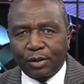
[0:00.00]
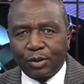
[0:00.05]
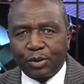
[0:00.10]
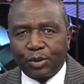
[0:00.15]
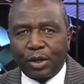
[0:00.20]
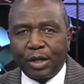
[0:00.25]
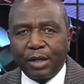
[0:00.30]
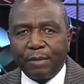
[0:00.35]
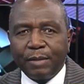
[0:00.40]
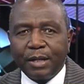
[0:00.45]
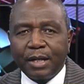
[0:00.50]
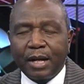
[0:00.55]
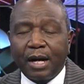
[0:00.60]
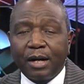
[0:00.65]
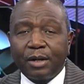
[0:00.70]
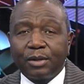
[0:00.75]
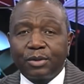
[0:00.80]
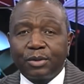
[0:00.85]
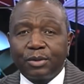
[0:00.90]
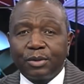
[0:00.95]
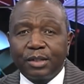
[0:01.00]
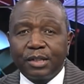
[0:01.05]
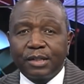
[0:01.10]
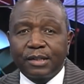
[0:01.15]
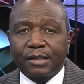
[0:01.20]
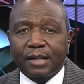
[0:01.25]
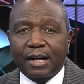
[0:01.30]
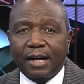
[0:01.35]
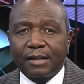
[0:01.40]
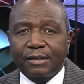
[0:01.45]
Joining me now to
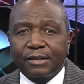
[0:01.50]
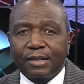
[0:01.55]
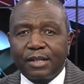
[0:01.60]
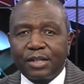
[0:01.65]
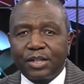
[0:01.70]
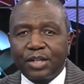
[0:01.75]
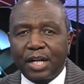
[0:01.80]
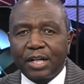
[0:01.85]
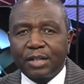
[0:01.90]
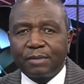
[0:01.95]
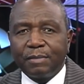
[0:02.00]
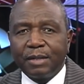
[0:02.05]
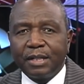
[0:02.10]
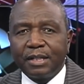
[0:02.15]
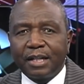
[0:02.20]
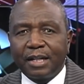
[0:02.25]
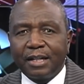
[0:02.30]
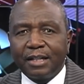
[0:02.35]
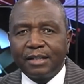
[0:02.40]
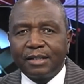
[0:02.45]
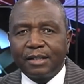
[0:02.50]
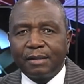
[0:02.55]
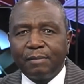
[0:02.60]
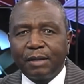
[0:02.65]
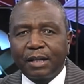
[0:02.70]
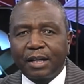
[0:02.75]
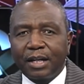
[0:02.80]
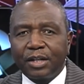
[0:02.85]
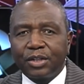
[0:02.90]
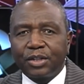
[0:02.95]
discuss the judgment and its
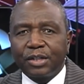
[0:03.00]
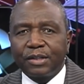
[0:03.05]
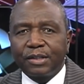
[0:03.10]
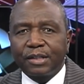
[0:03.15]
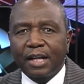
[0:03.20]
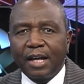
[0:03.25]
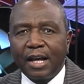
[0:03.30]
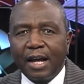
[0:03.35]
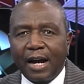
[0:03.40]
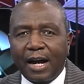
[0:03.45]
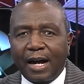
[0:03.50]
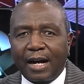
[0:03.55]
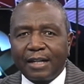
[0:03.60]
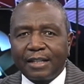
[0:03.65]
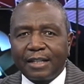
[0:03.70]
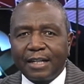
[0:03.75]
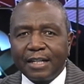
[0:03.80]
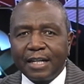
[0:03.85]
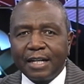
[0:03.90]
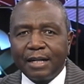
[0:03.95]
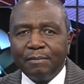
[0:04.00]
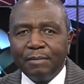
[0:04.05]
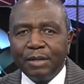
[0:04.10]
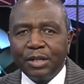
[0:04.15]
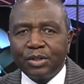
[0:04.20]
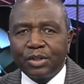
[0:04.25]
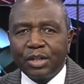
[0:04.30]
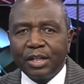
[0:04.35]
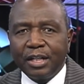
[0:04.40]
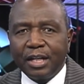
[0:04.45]
implications are Danjelle,
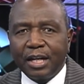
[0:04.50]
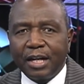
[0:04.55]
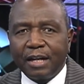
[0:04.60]
Midgley,